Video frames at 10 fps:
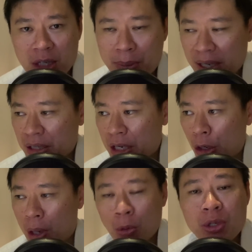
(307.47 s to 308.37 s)
in the bank
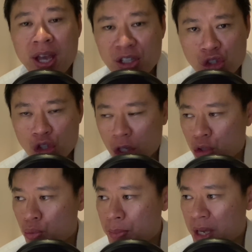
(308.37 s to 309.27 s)
account. I only had
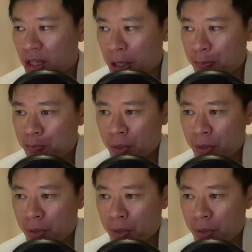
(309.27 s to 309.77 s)
stocks remaining.